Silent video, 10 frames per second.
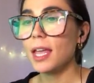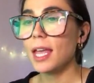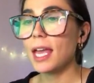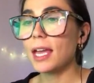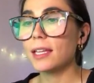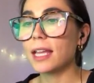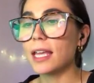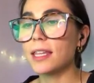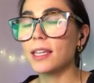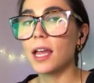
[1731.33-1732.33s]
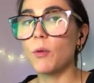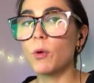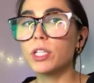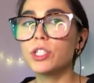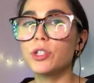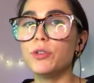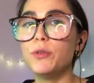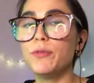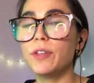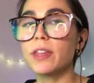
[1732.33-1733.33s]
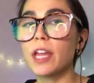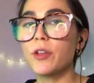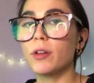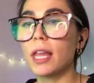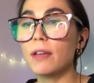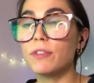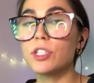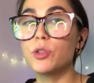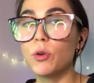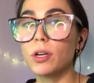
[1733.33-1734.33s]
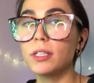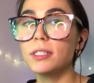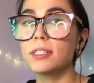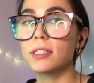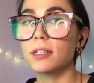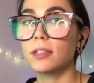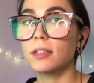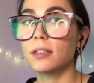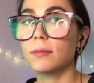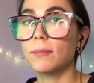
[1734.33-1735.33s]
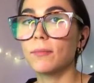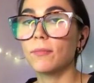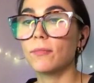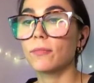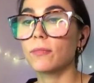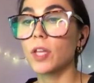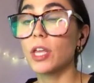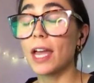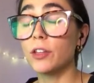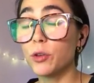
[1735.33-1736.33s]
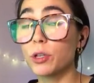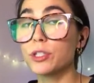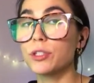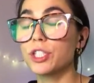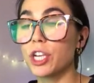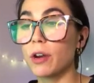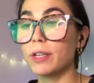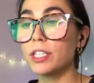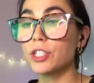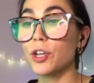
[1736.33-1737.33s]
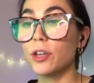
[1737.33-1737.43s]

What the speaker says: And I think that once you feel that your life is yours and yours to cherish,